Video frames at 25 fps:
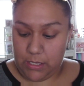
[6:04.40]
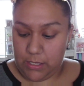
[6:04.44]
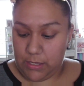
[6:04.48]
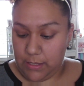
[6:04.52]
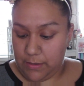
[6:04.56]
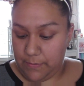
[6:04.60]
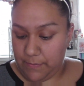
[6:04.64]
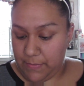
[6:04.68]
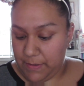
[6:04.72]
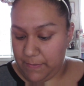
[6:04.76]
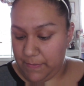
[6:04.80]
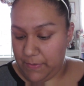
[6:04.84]

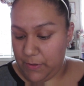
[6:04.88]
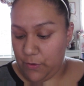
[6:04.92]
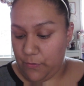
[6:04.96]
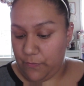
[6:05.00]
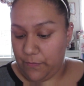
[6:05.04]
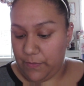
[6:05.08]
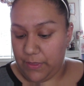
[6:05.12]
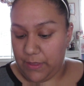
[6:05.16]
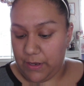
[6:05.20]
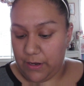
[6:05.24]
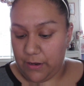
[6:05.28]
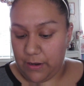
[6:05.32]
They might be
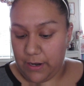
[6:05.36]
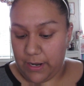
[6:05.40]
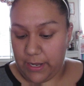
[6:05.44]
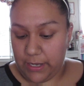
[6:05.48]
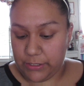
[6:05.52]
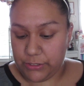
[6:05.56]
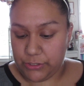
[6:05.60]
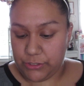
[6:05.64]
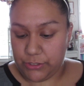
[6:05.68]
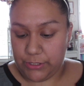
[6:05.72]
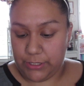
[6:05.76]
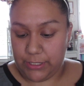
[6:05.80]
over there
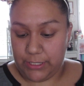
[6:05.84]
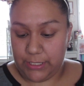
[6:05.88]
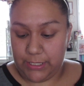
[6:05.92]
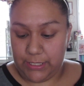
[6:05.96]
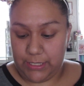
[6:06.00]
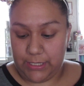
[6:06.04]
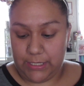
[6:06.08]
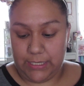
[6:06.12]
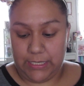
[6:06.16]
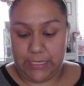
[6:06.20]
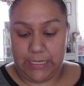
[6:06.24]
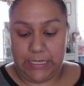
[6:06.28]
actually.
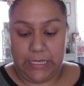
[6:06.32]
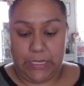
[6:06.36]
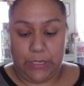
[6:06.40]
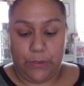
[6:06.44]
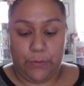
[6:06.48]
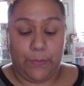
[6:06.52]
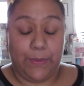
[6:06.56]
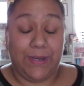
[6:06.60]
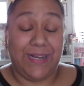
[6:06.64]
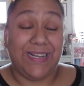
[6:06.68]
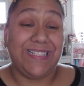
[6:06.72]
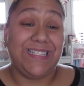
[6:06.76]

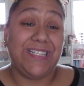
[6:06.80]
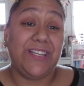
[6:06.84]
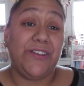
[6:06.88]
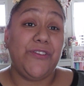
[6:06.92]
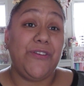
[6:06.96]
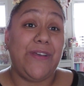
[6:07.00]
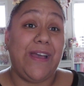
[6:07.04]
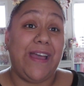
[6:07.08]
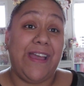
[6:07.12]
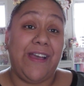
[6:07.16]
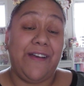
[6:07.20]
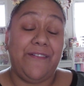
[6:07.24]
When I tell
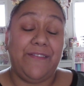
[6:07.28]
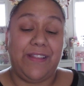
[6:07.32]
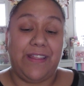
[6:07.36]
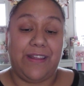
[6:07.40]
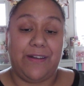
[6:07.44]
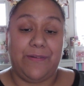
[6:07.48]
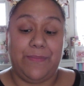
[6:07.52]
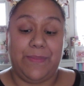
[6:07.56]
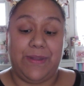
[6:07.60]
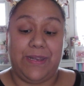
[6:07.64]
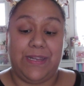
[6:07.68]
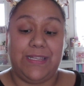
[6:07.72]
you I have a
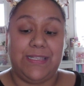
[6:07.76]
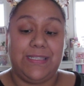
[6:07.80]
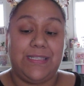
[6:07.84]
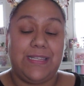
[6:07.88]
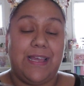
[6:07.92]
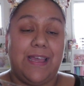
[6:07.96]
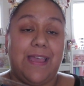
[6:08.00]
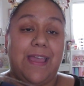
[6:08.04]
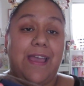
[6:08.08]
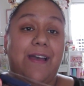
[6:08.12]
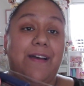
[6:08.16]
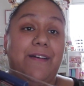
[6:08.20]
lot of minis,
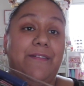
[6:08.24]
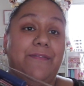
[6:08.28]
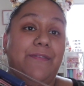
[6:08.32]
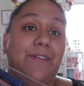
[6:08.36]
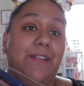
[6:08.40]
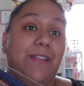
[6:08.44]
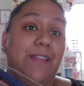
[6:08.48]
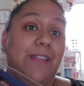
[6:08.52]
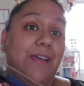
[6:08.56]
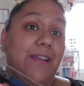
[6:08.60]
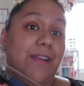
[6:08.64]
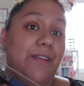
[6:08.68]
I have a
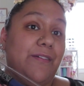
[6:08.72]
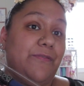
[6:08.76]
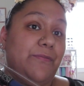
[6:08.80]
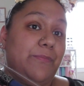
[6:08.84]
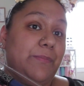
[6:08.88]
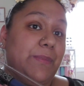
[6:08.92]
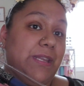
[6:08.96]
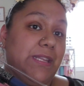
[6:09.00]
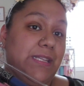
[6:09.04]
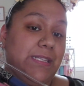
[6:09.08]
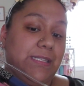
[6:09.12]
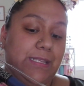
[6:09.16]
lot of
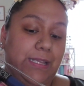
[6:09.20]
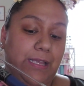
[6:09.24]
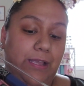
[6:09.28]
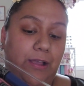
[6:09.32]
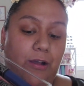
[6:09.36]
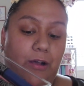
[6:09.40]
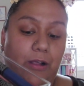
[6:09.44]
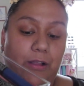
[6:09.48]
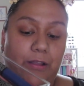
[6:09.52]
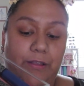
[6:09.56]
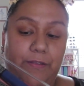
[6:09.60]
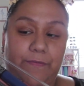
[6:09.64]
minis.
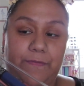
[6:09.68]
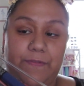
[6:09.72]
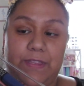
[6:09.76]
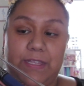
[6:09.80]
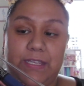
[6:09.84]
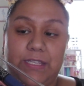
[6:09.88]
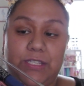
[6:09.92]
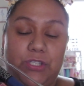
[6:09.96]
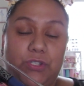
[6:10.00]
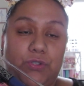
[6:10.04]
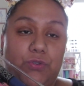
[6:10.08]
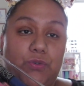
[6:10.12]
Like all of
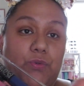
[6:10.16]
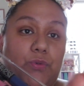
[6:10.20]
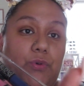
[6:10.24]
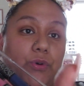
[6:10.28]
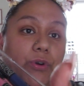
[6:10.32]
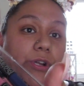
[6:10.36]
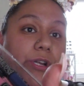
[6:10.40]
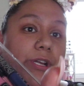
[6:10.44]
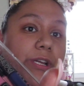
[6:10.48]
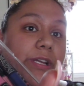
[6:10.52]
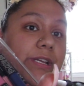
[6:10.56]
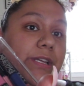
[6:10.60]
this
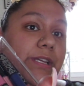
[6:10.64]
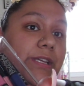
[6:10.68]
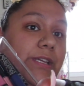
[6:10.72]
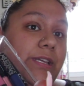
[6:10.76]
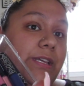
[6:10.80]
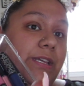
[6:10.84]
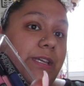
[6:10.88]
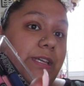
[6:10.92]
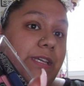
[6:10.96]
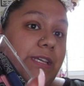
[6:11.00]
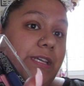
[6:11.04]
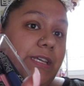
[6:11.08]
drawer
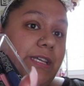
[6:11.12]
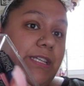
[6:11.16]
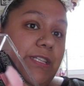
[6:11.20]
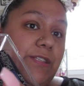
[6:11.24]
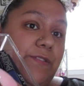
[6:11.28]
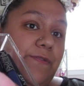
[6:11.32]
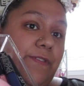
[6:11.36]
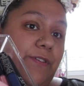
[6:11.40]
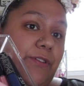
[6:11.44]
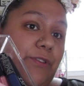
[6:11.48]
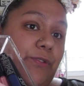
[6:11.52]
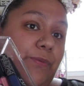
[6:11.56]

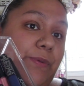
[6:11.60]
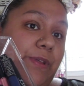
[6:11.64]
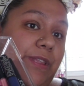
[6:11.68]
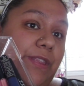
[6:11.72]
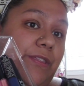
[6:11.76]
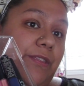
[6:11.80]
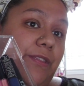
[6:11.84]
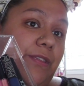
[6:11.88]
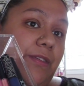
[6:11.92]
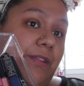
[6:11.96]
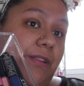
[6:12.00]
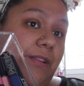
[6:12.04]
is filled
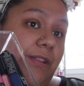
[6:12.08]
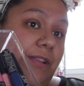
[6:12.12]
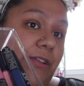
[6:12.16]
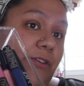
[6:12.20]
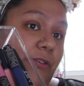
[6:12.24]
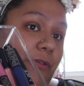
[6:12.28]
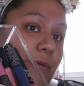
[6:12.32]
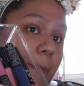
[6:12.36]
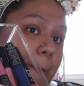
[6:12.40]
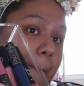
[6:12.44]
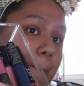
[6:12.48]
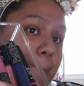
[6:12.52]
with
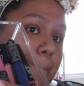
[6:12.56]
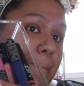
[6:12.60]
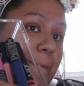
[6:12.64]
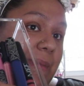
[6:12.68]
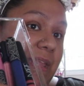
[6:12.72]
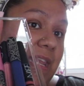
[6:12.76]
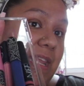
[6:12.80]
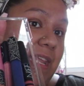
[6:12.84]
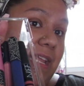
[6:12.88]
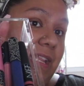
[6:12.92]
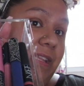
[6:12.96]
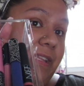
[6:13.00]
little
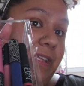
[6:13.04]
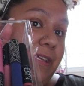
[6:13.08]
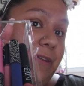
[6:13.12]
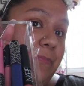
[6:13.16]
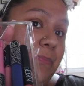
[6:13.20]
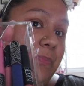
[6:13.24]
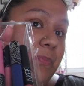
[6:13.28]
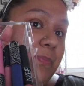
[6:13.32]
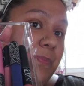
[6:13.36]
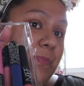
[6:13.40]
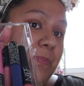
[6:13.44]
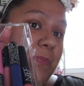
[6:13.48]
mini
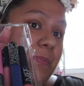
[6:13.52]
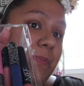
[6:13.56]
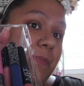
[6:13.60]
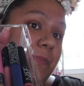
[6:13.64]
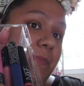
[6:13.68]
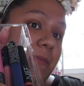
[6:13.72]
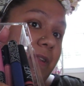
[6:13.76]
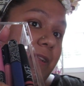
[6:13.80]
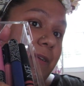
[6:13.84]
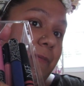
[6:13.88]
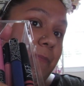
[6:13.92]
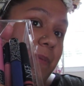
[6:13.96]
lip
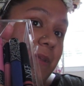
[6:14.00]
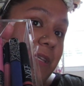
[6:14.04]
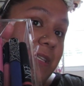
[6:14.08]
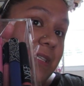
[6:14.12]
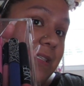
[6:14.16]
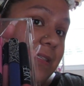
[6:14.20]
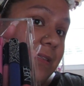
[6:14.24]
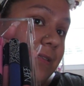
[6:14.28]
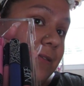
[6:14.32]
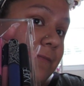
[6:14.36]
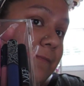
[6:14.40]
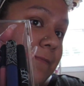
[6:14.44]

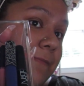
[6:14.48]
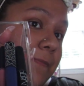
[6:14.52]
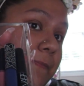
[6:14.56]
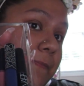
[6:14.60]
lippies.